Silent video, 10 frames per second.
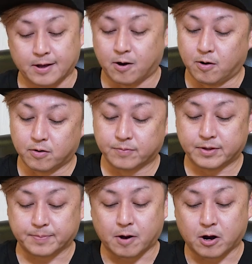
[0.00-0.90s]
All of
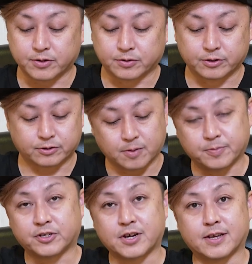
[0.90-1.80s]
the parts on the top
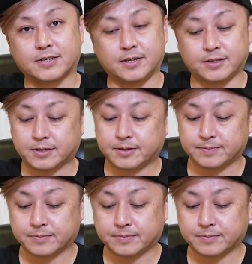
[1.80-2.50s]
of the chassis,